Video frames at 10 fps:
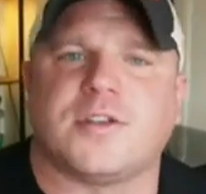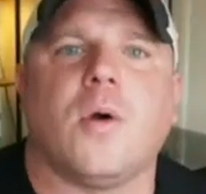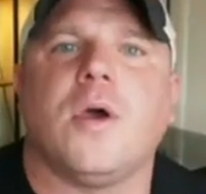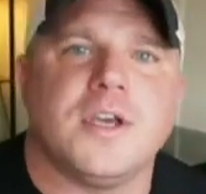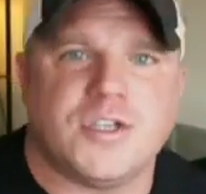
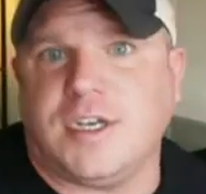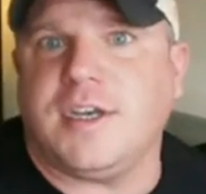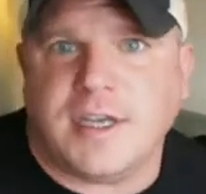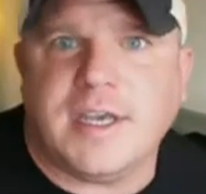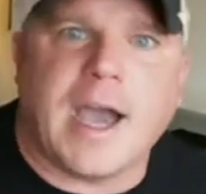So
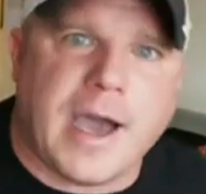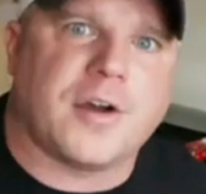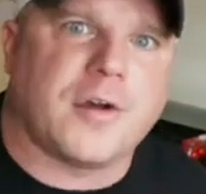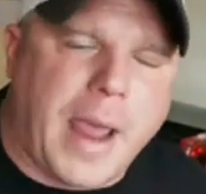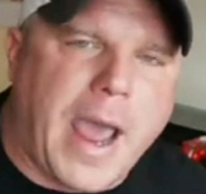he
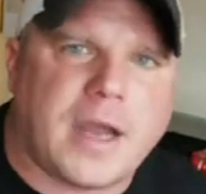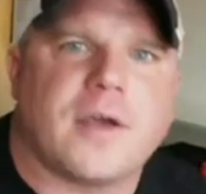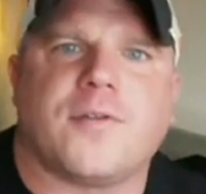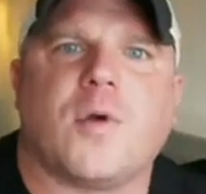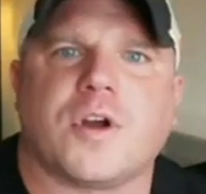got her back,
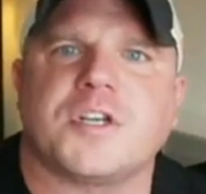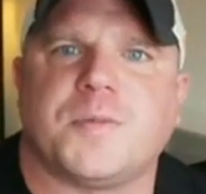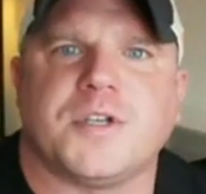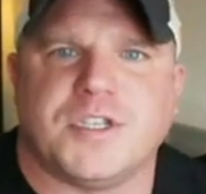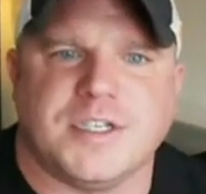of
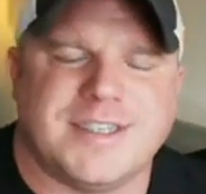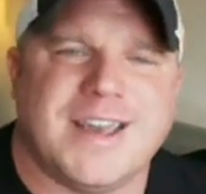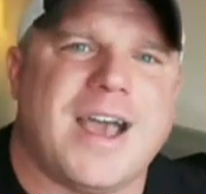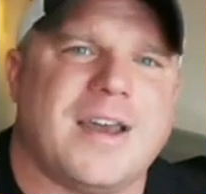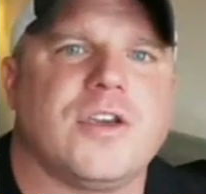course, but she's
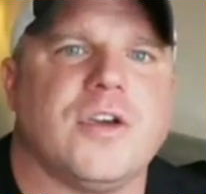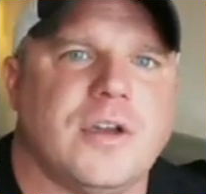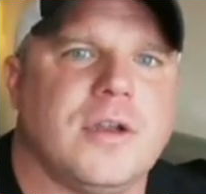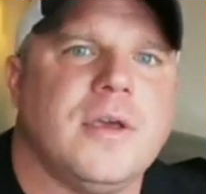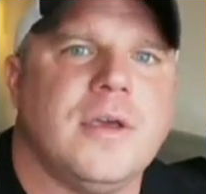not a
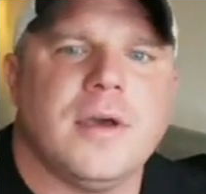good